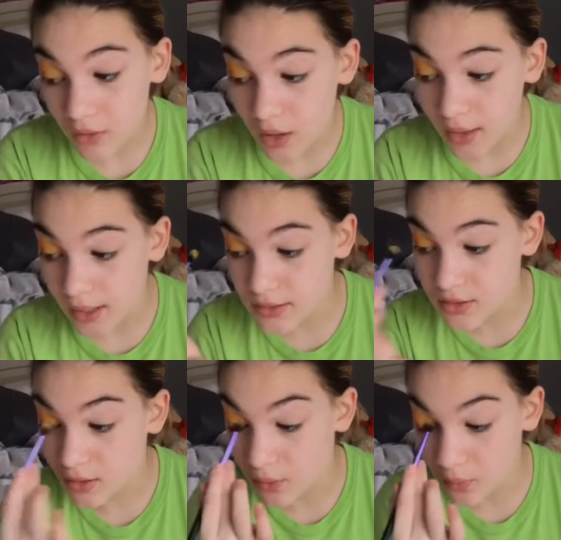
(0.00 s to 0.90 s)
Alright,
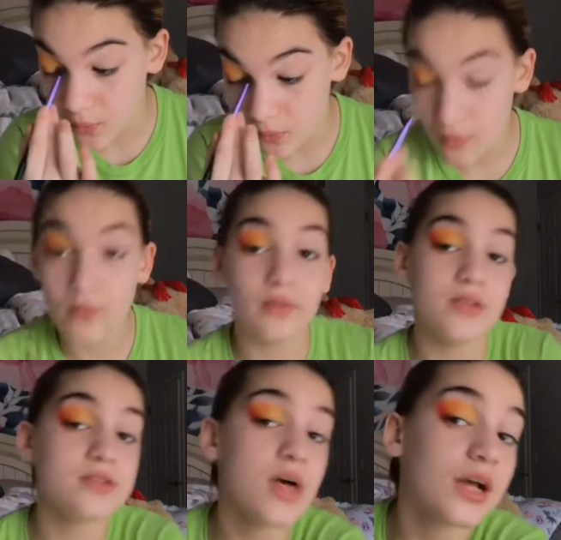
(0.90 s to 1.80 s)
so
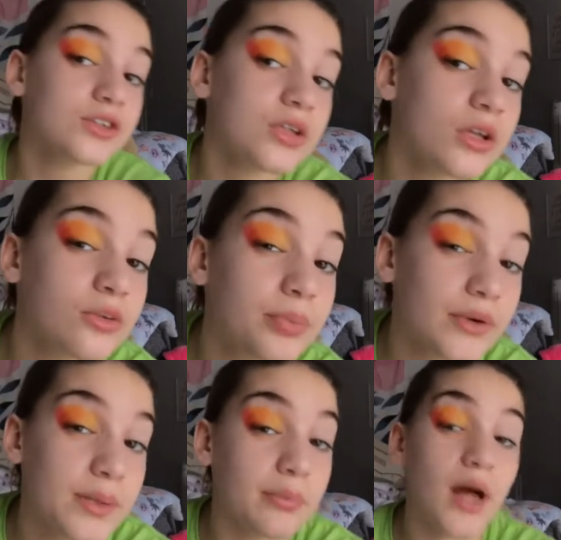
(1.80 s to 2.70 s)
this actually looks
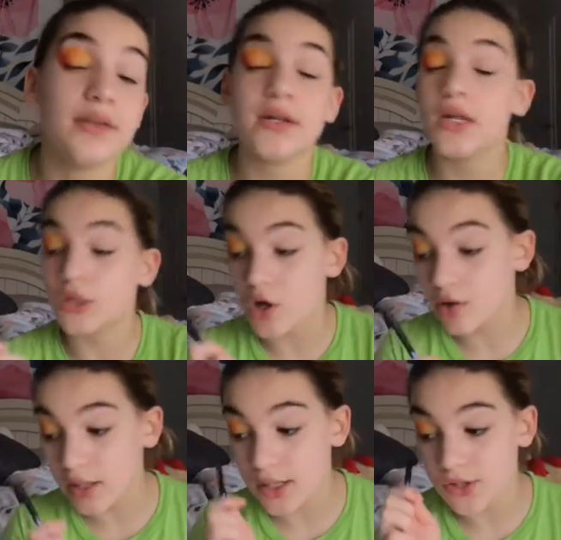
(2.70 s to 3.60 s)
pretty blended. It
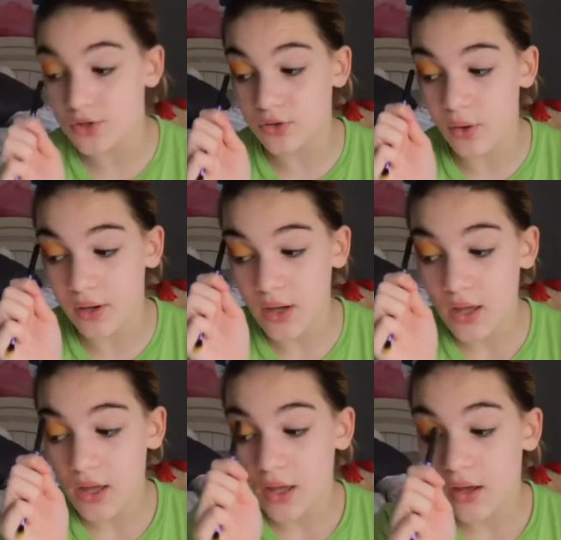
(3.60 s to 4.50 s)
looks like it's just going,
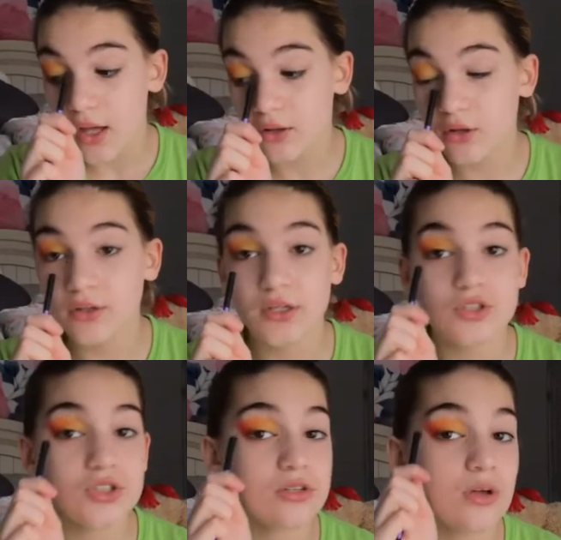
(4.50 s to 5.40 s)
it looks like
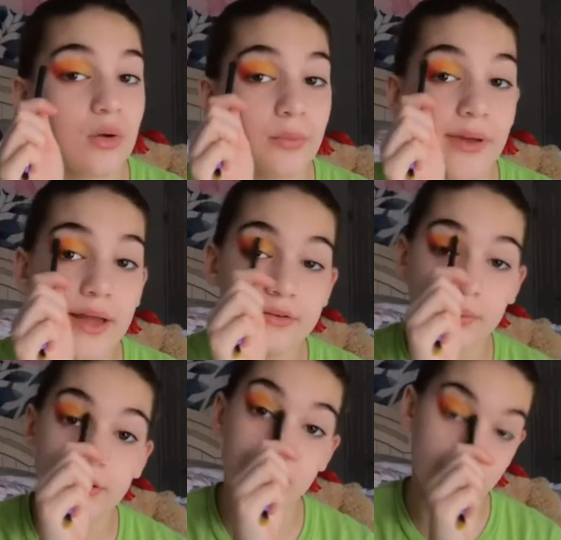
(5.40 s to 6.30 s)
it's just a red
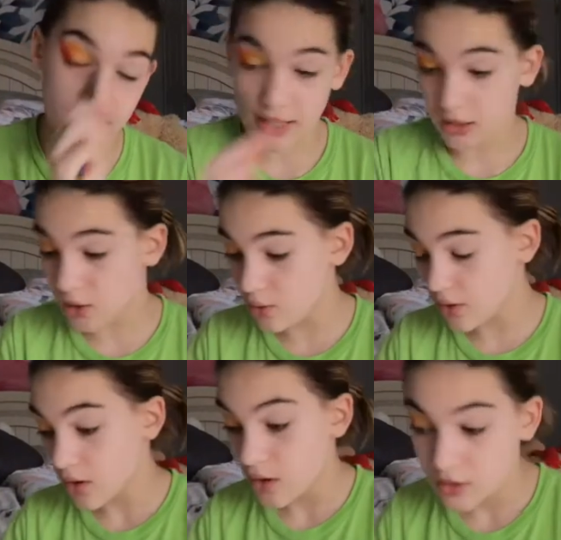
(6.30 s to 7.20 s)
going to a yellow.
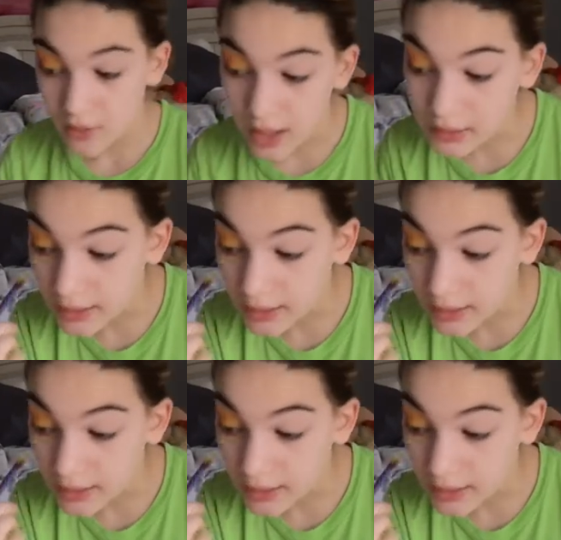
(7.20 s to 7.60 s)
So I